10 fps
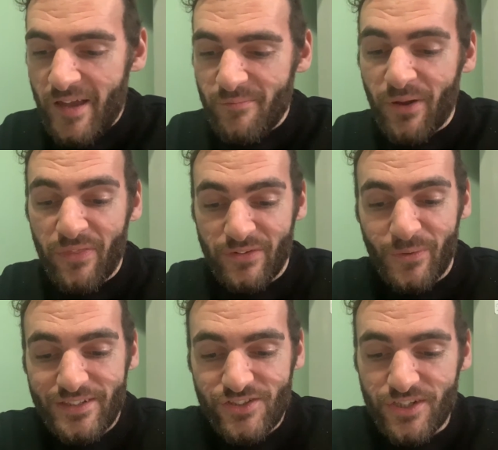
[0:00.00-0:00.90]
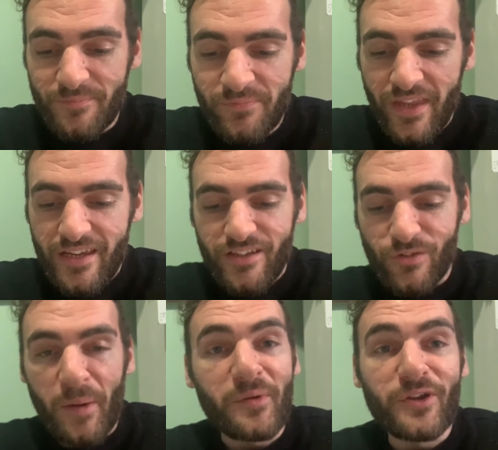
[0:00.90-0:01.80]
But this question, so
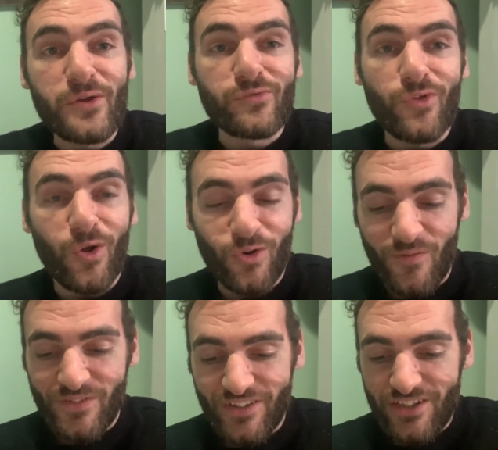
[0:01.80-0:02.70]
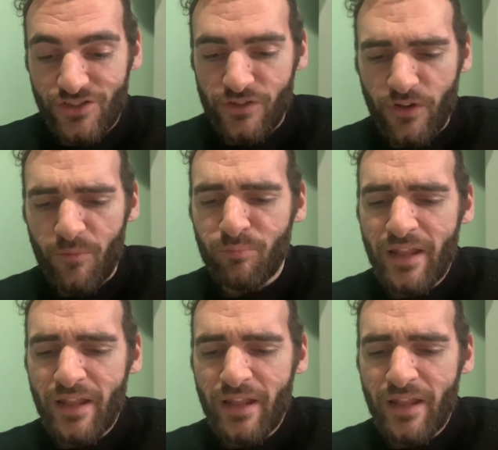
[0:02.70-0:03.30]
I'm going to go through the whole conversation. So